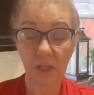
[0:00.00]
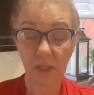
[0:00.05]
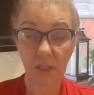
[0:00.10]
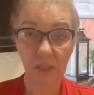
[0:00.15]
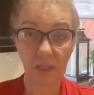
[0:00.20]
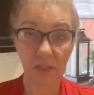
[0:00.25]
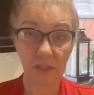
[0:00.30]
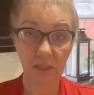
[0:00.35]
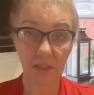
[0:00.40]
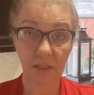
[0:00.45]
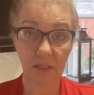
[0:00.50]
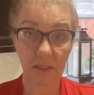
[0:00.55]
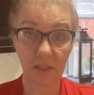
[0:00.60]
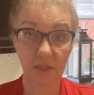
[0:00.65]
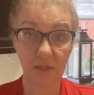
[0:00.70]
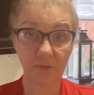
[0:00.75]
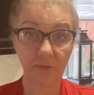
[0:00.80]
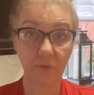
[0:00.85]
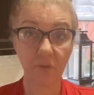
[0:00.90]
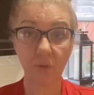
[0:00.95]
It
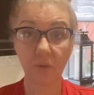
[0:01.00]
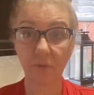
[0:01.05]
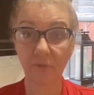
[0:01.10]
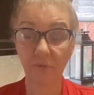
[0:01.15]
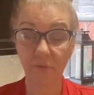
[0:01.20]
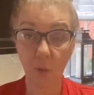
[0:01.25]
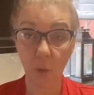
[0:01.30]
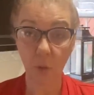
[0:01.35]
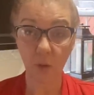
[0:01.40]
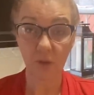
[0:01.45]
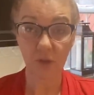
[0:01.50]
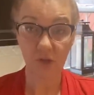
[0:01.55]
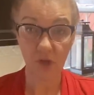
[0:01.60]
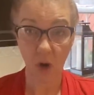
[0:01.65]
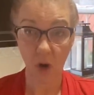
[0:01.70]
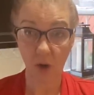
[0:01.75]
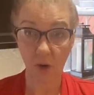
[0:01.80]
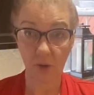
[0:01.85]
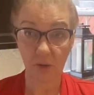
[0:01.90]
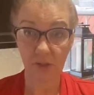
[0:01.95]
is for
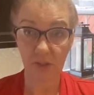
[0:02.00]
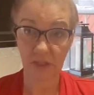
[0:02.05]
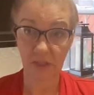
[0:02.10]
ForJars